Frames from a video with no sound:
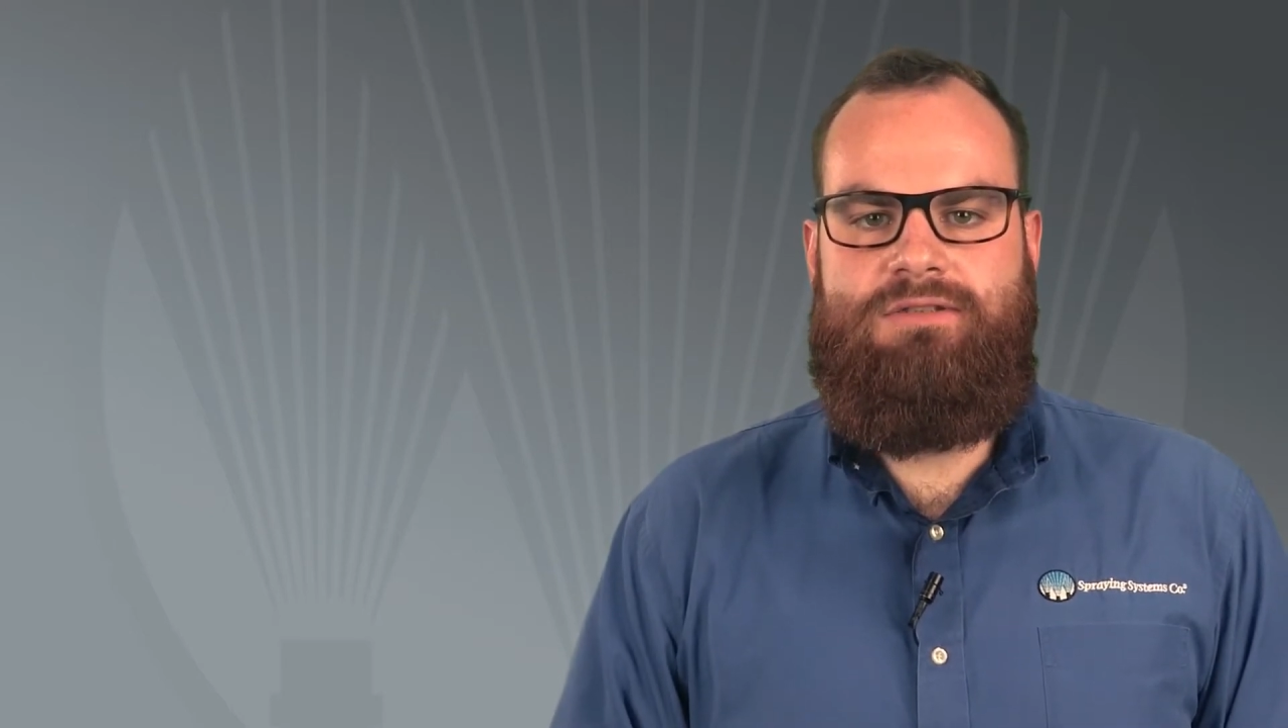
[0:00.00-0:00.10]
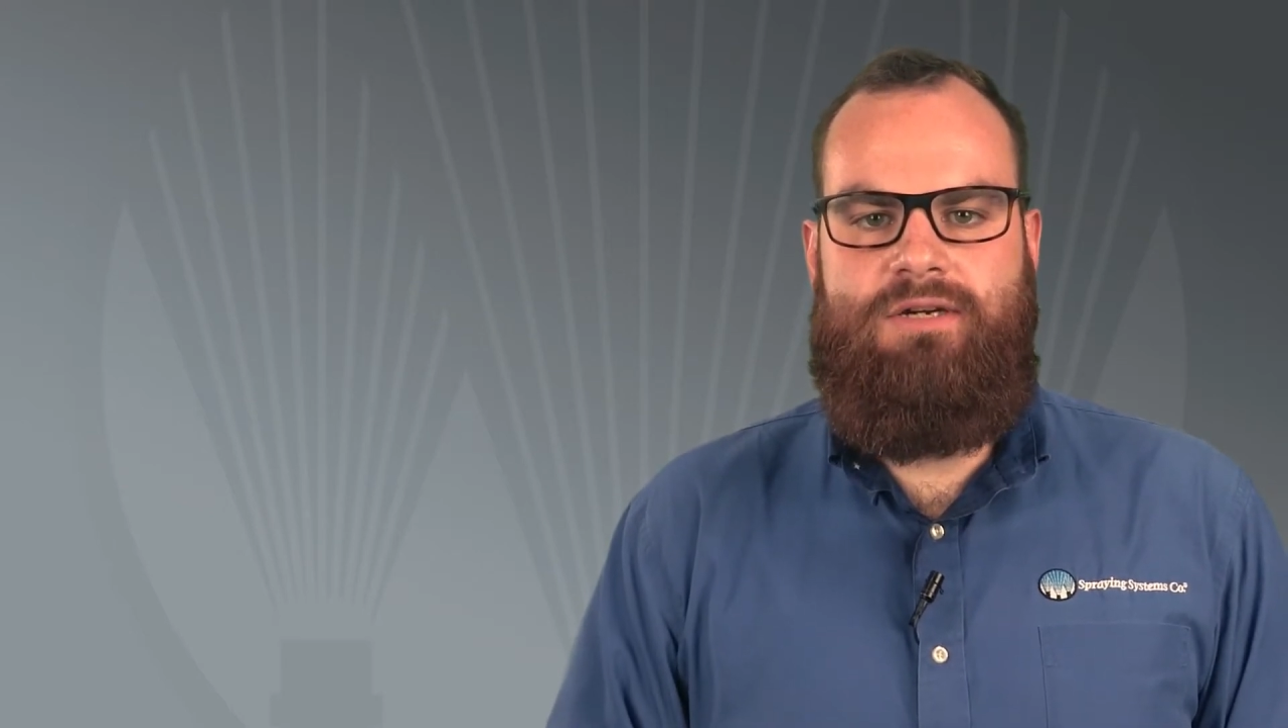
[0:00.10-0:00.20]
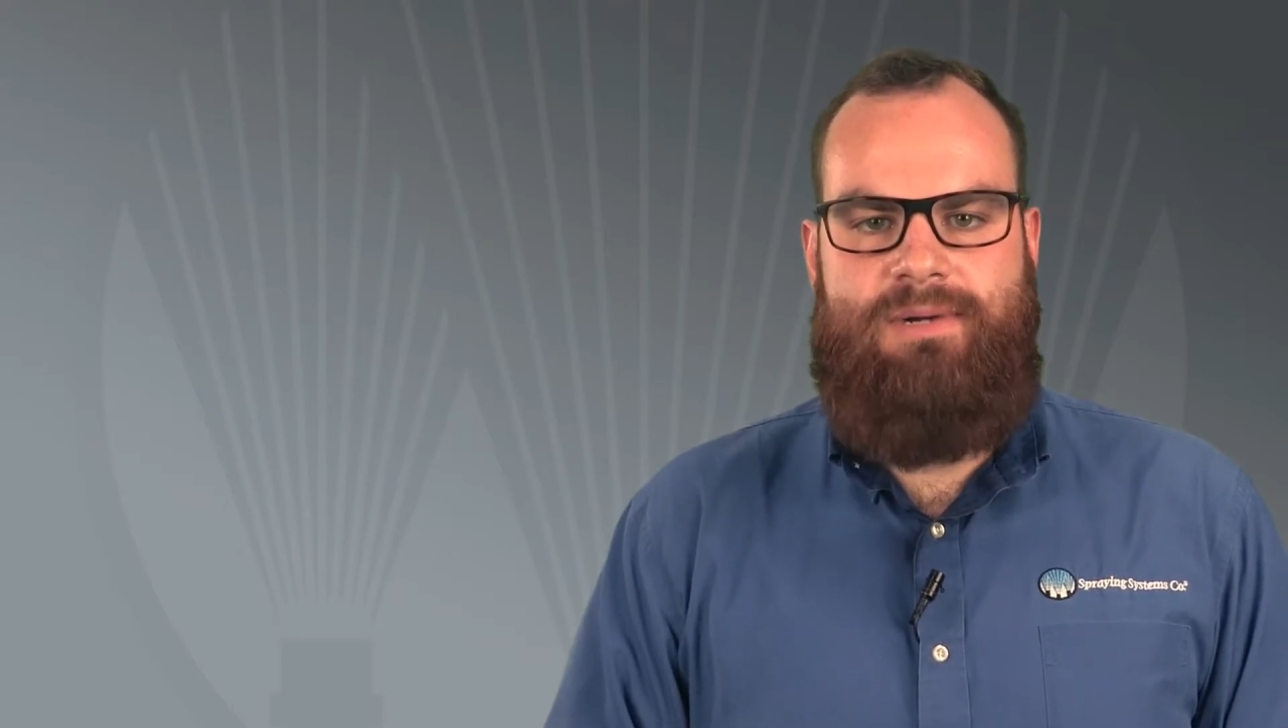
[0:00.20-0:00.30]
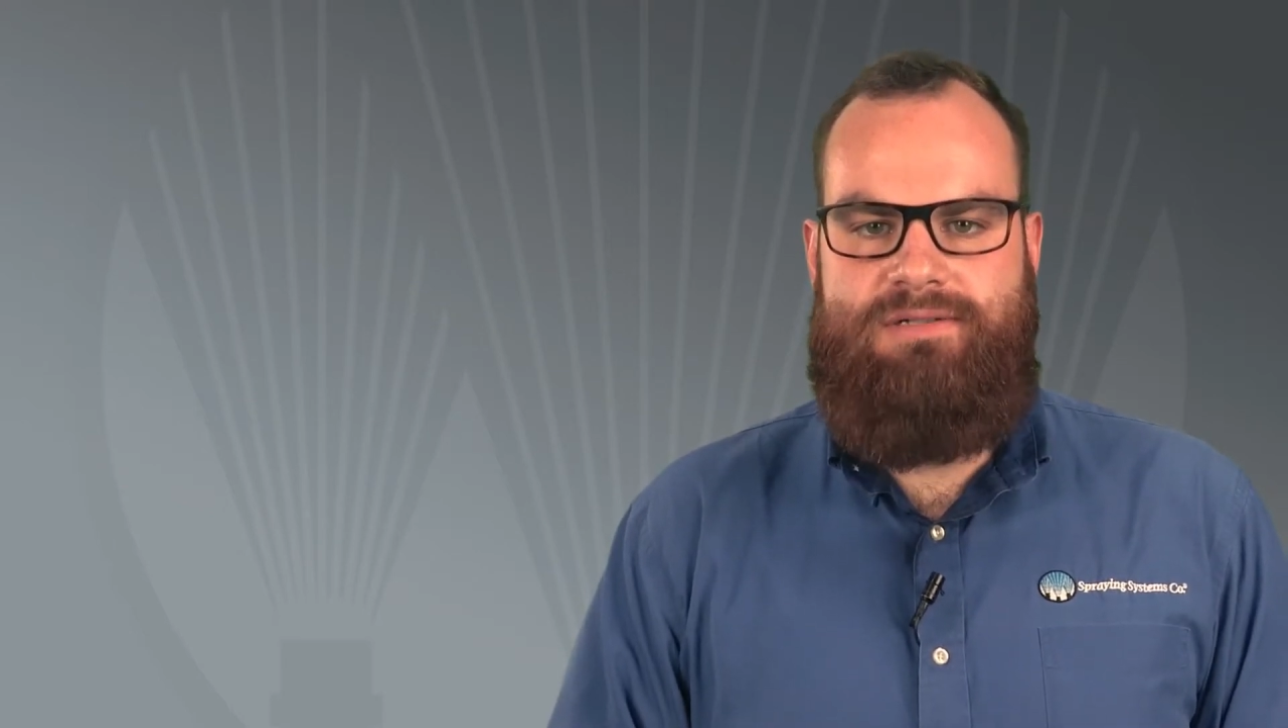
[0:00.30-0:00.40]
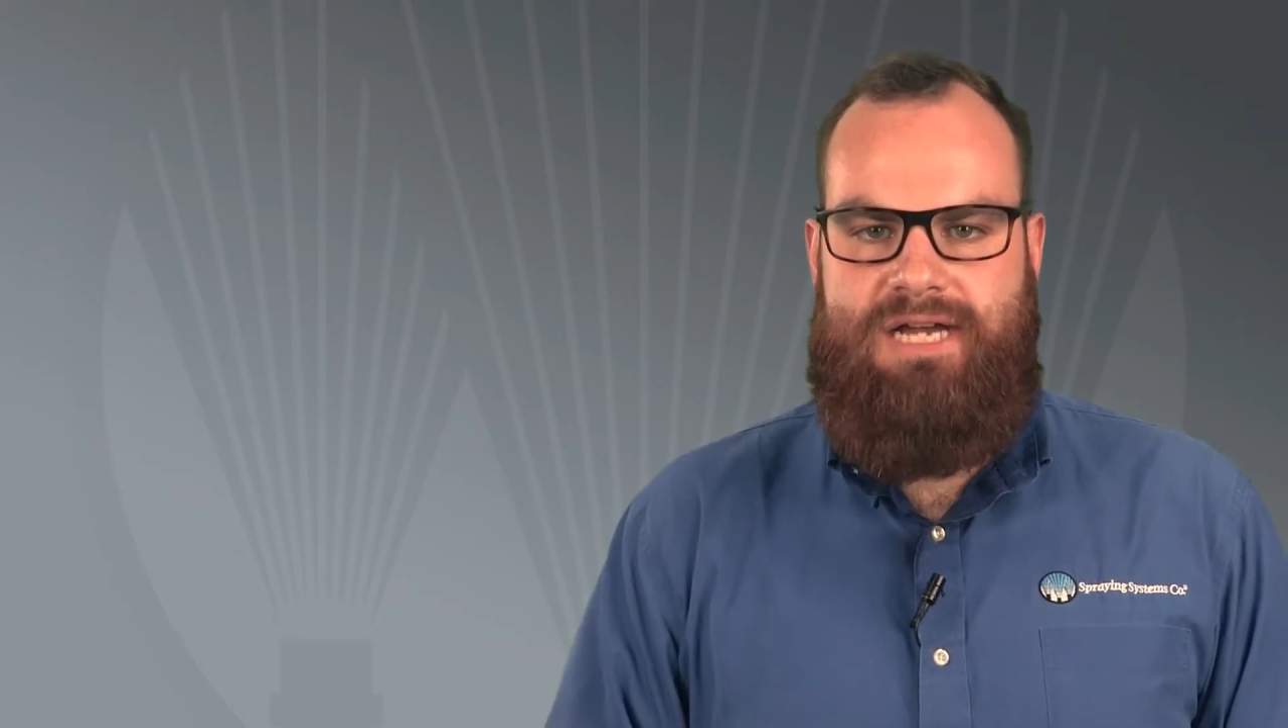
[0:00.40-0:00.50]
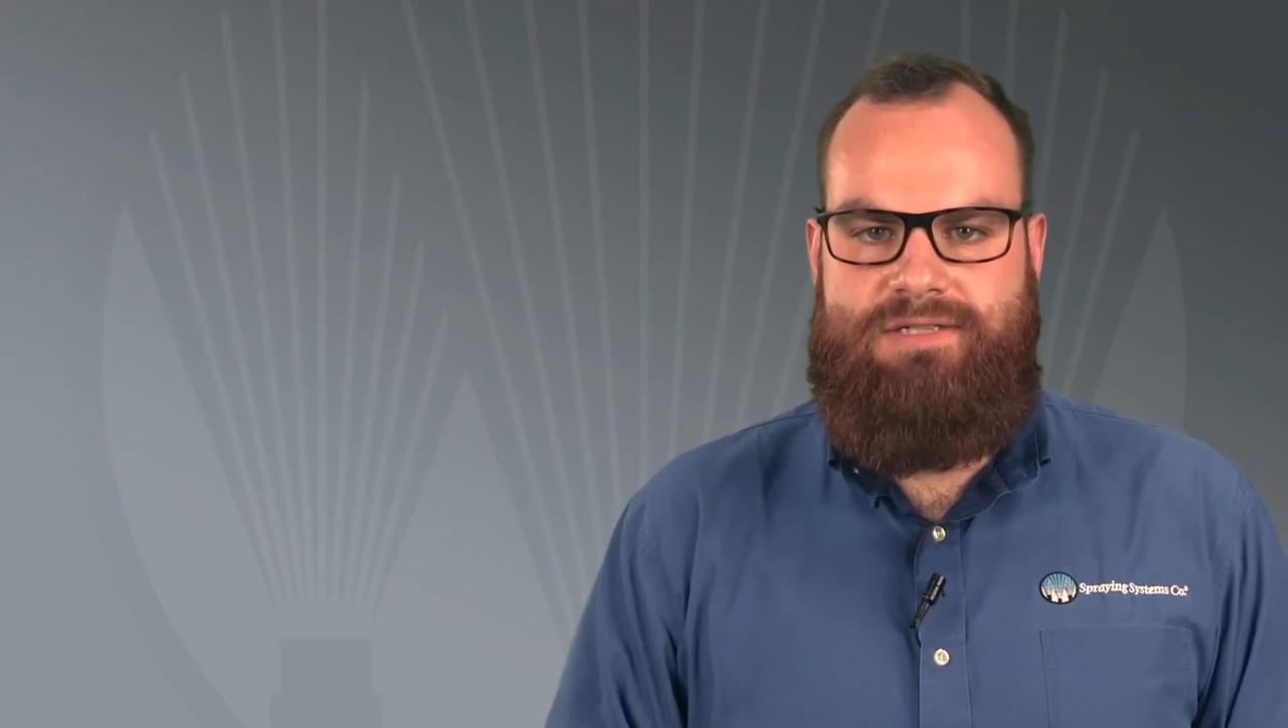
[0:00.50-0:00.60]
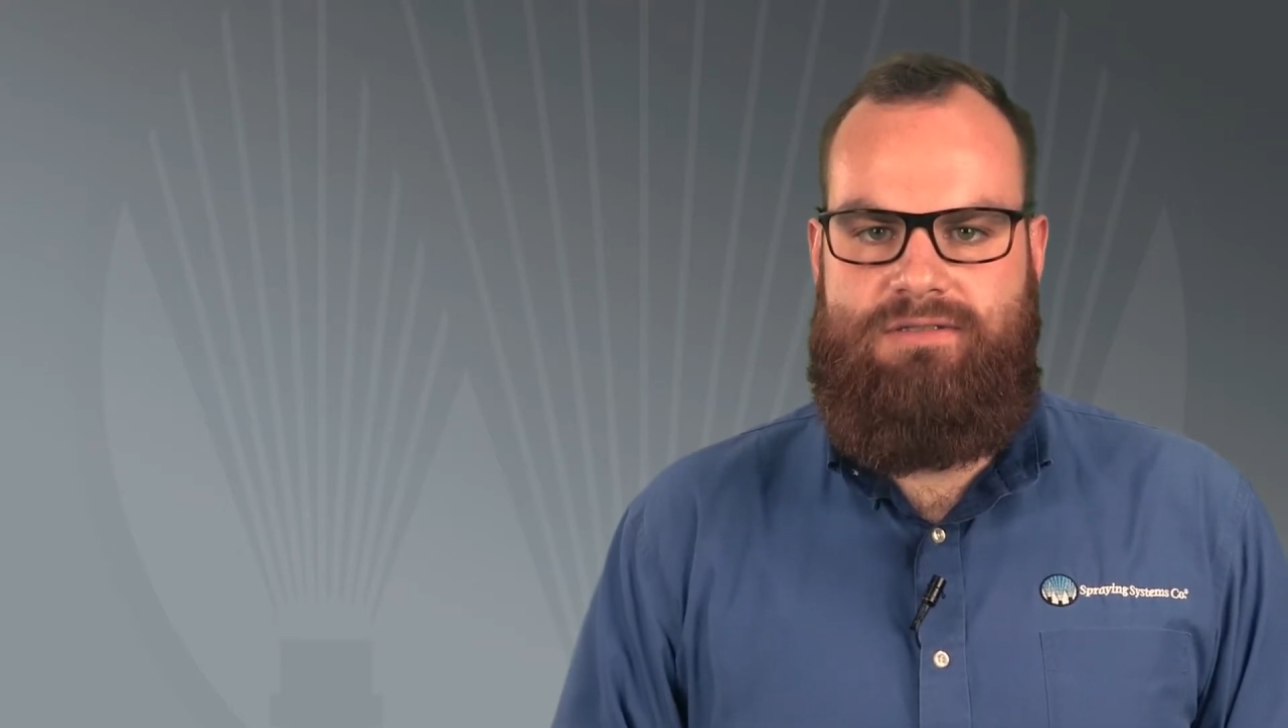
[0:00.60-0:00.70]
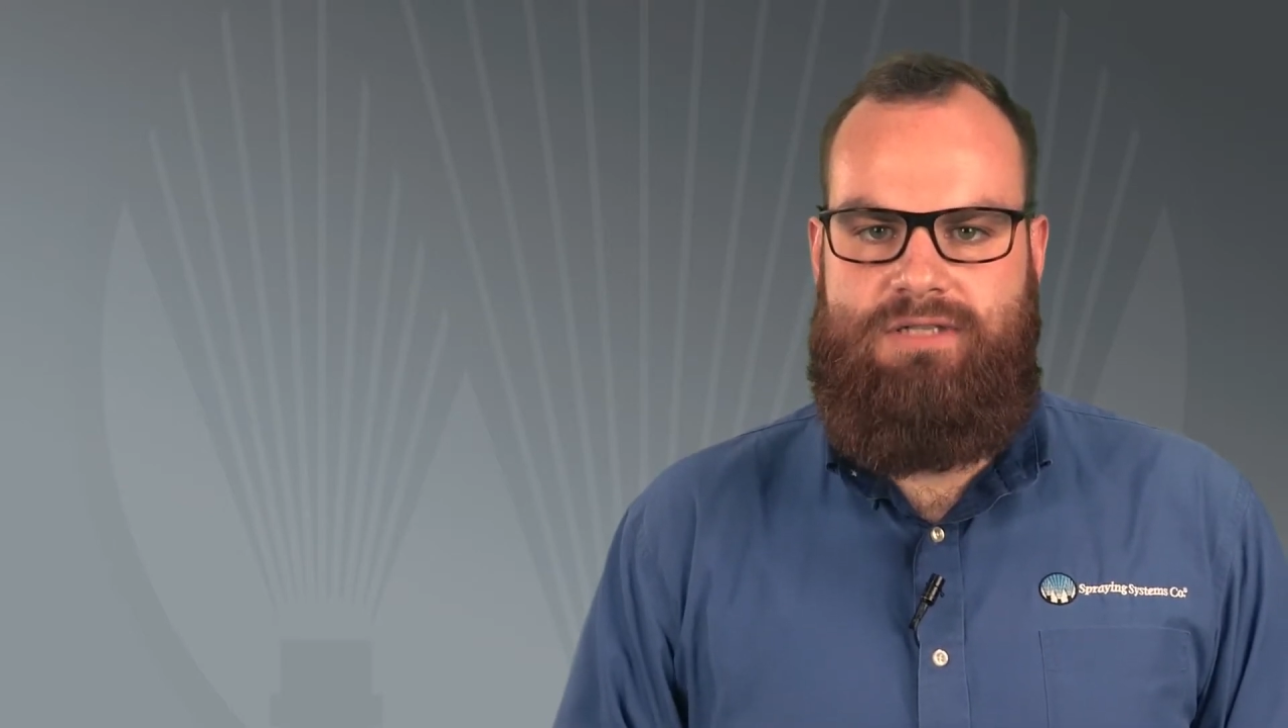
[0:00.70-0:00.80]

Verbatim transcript: about nozzle